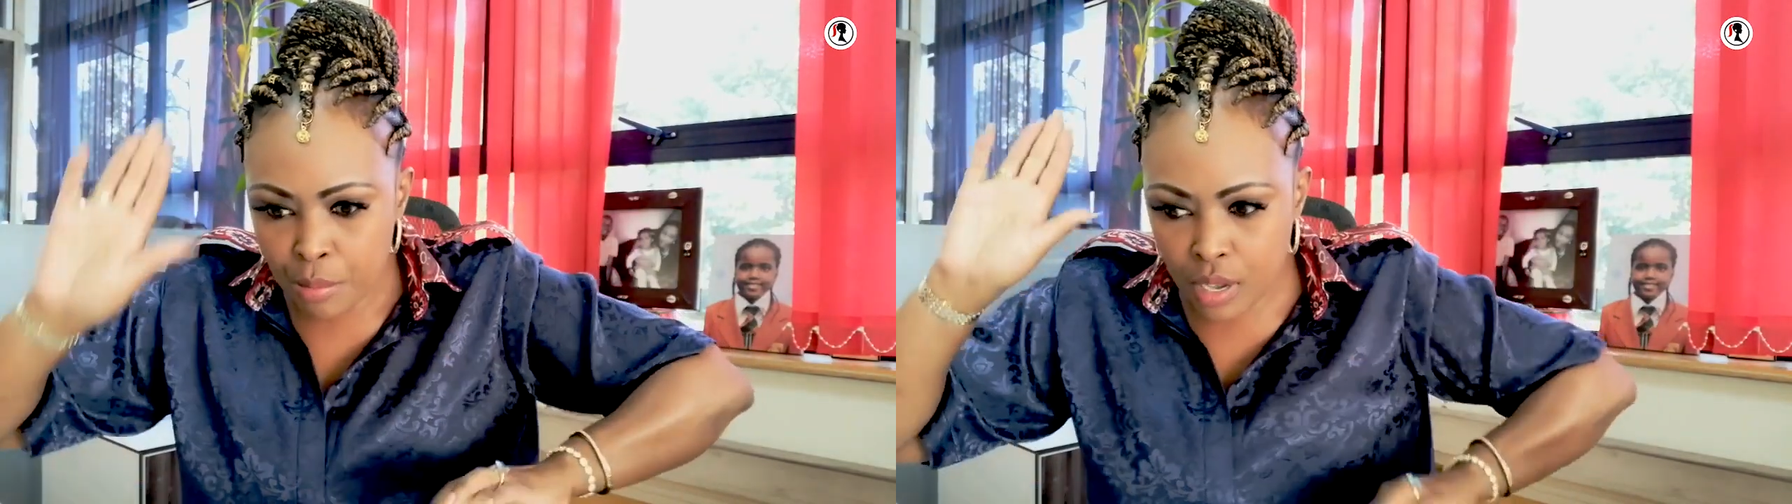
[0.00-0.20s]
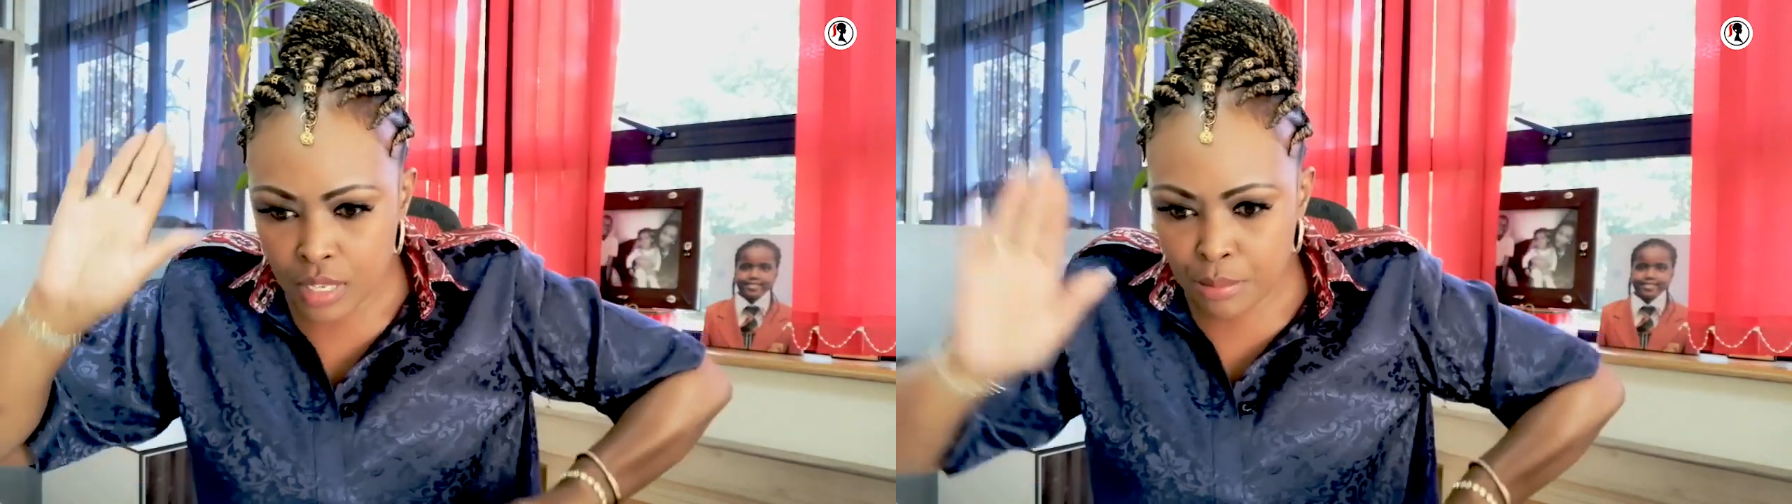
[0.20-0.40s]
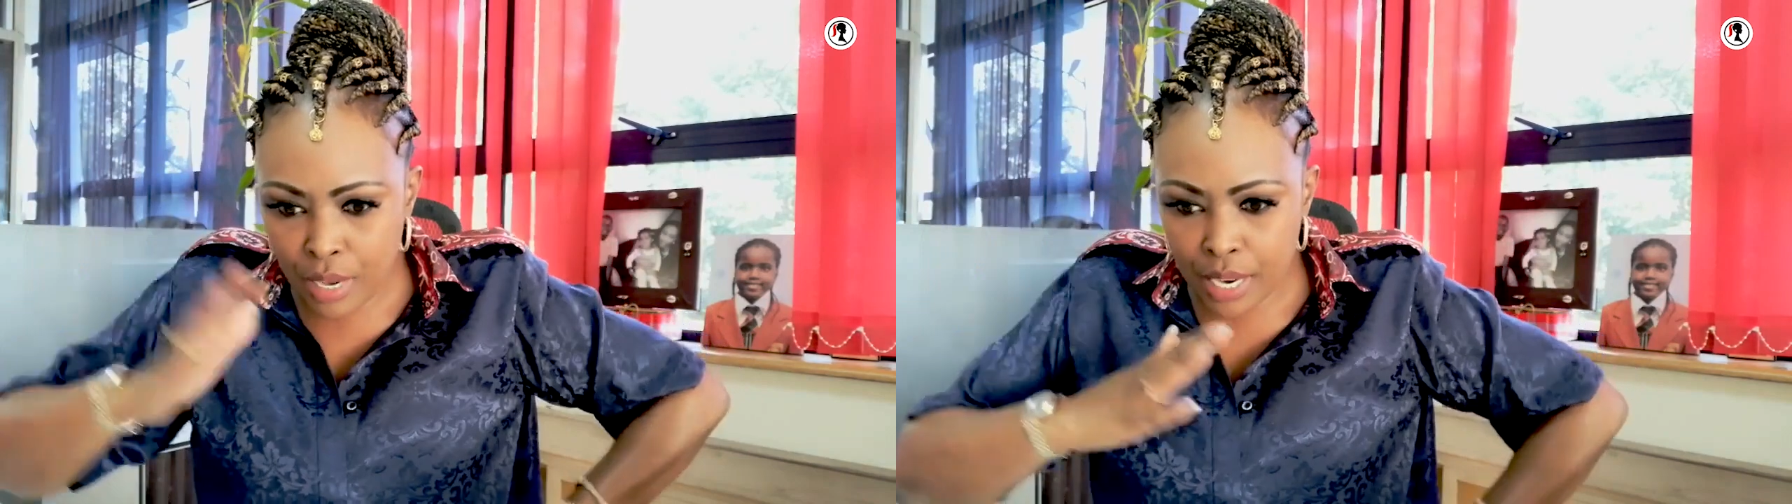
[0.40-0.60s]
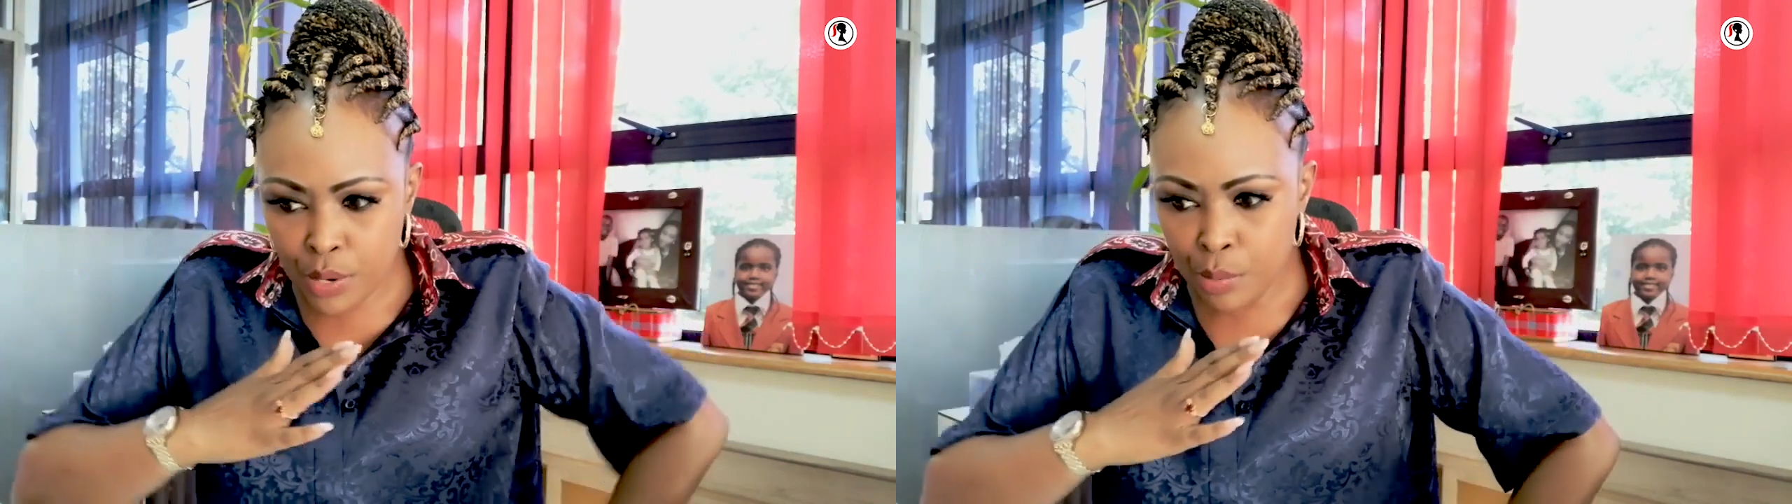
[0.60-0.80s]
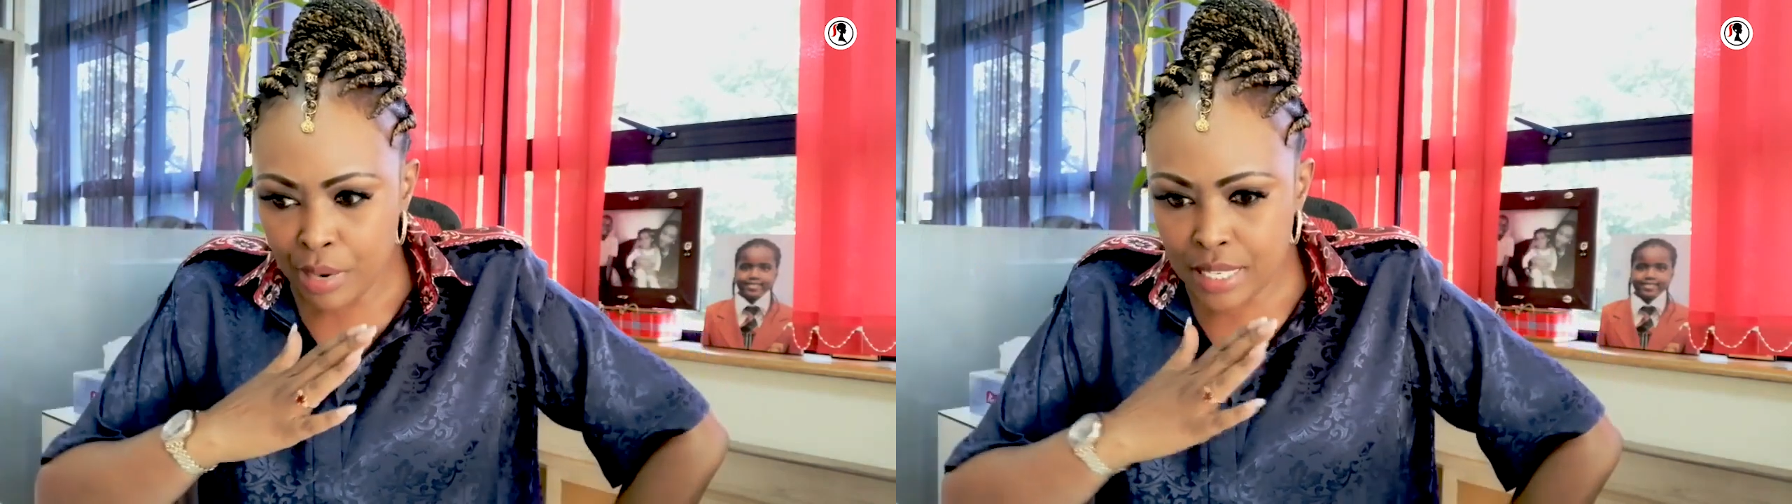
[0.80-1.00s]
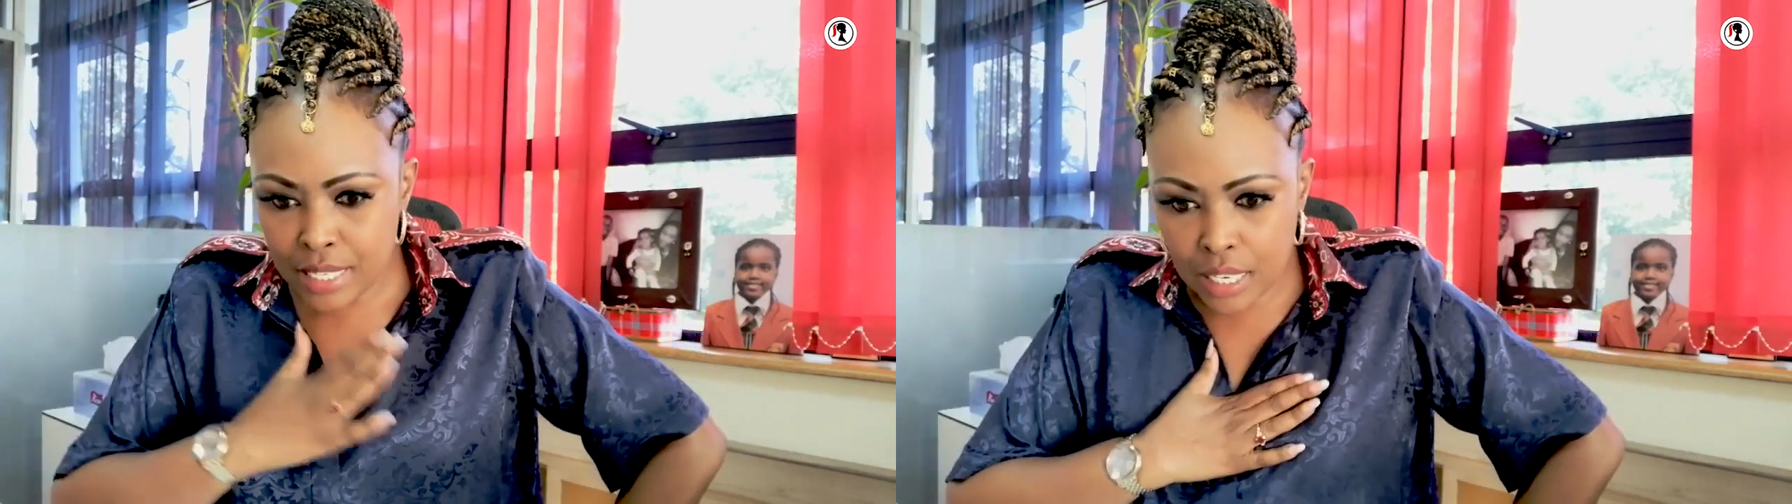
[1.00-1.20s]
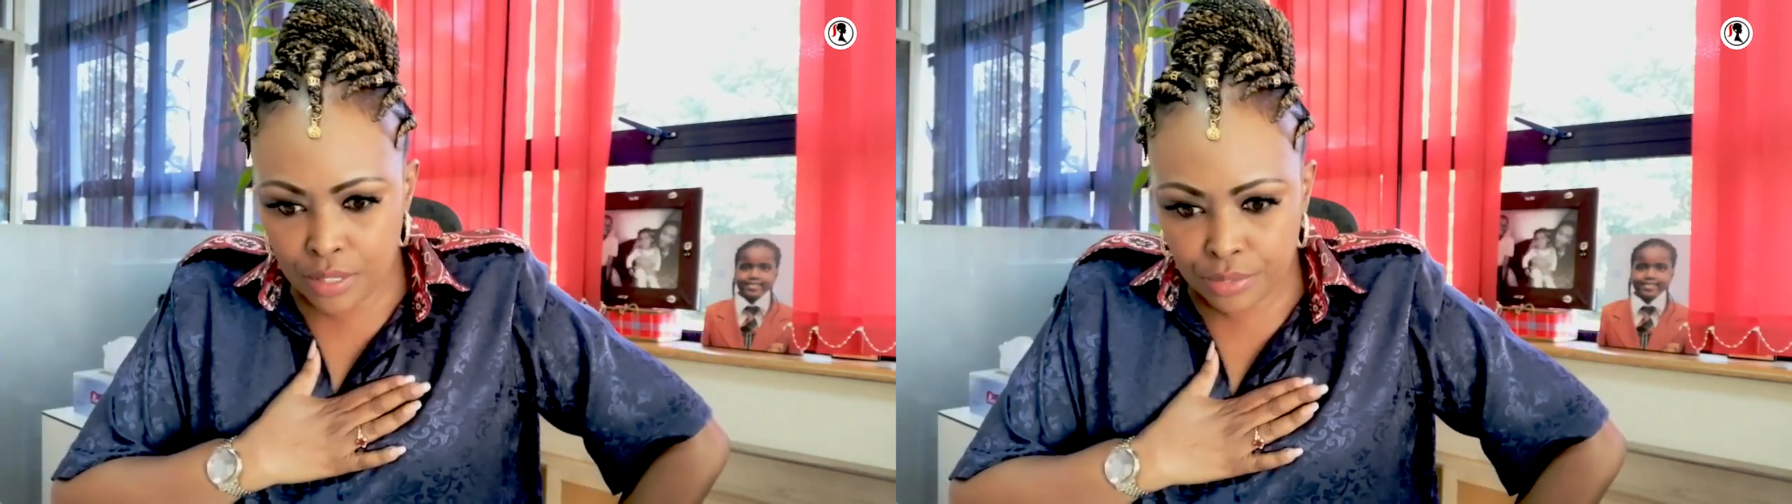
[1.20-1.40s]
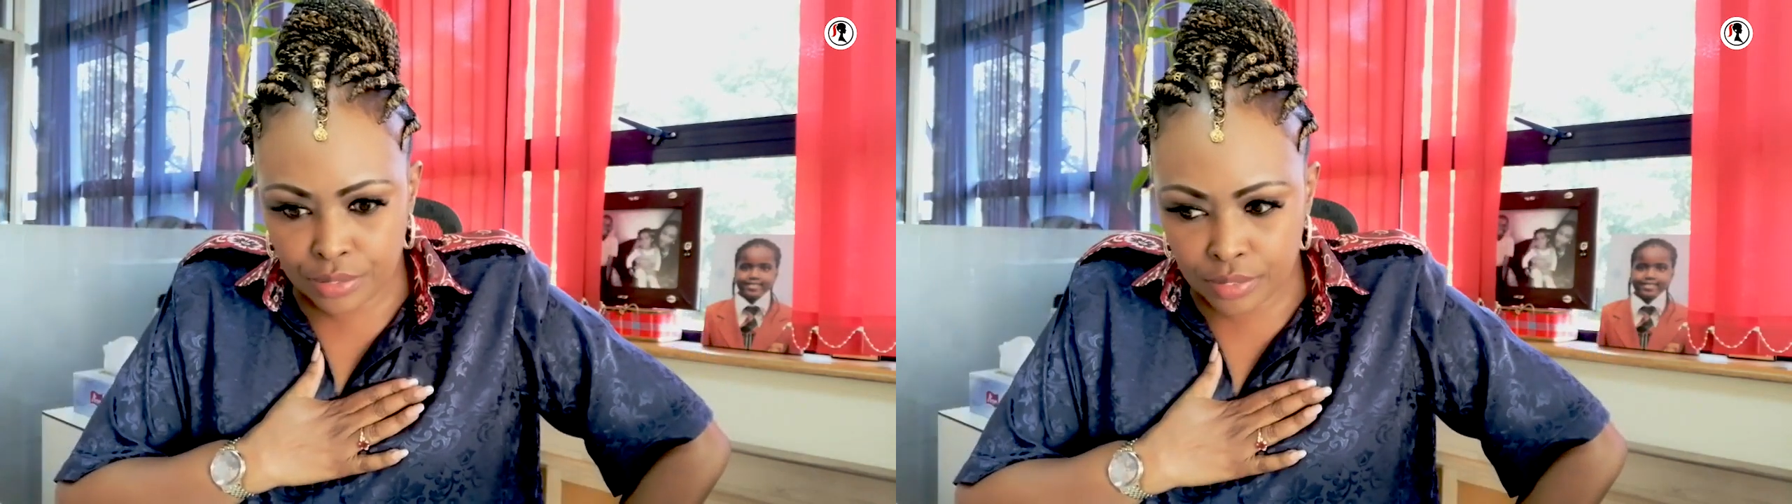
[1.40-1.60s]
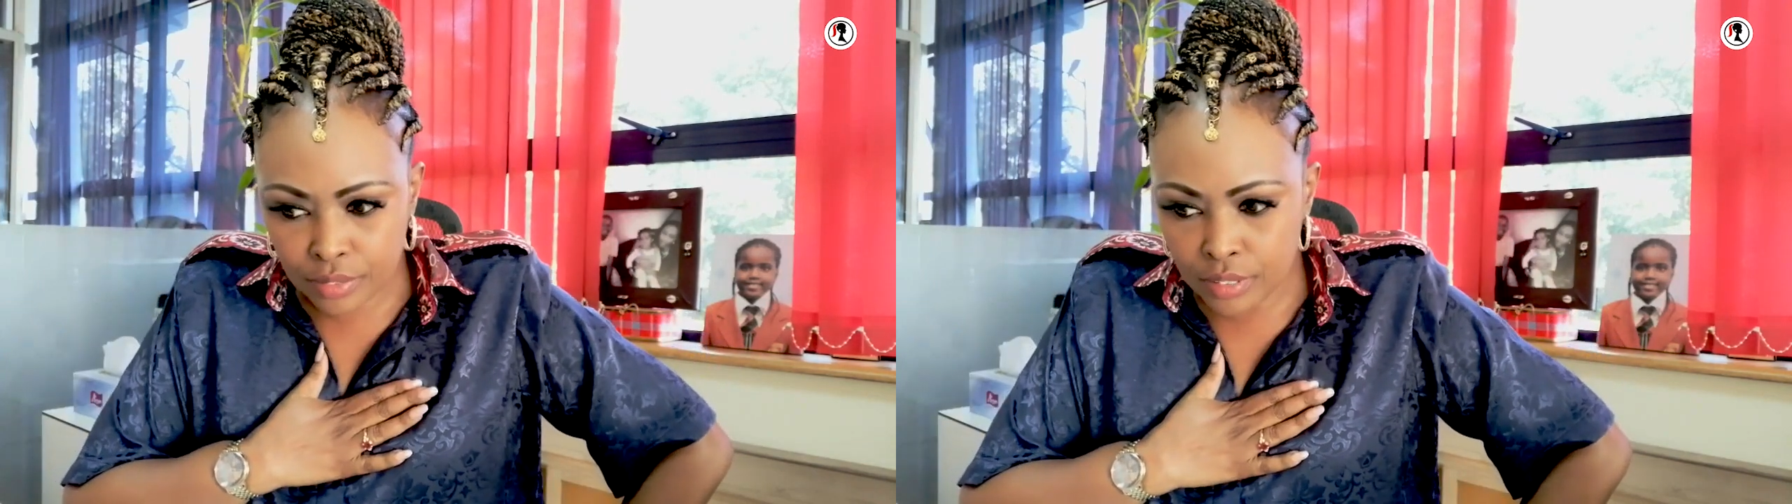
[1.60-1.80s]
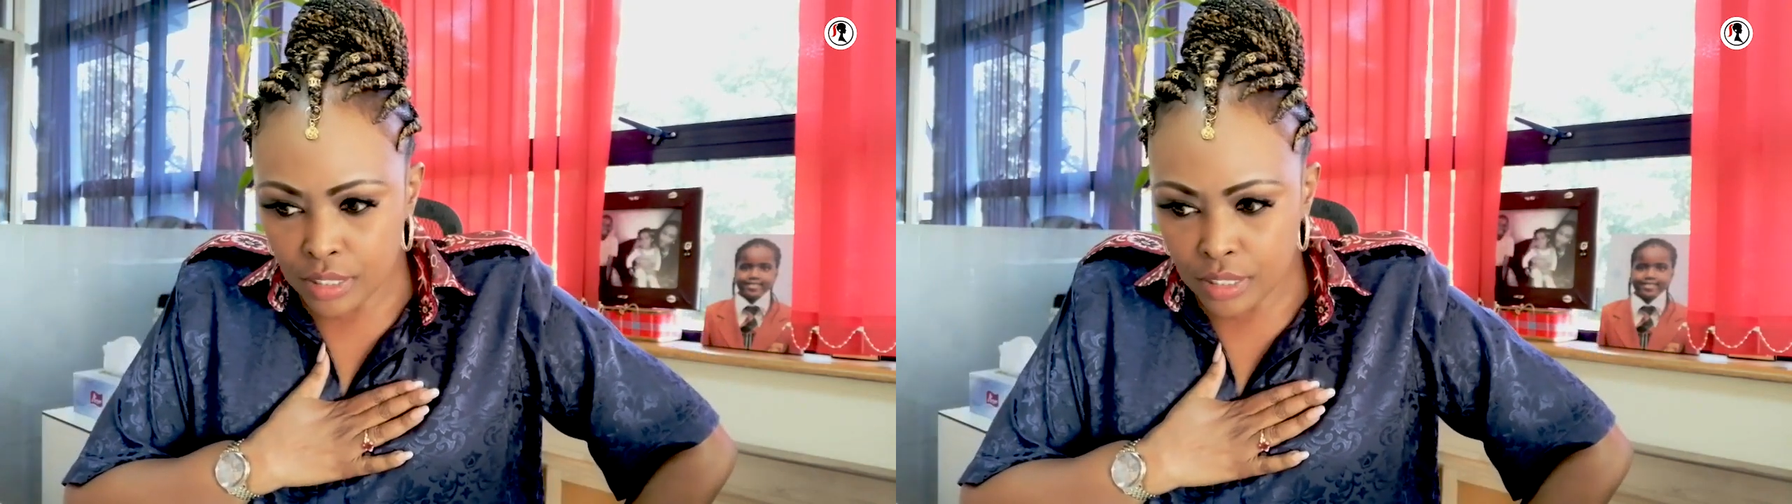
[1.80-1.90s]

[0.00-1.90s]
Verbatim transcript: because me i know myself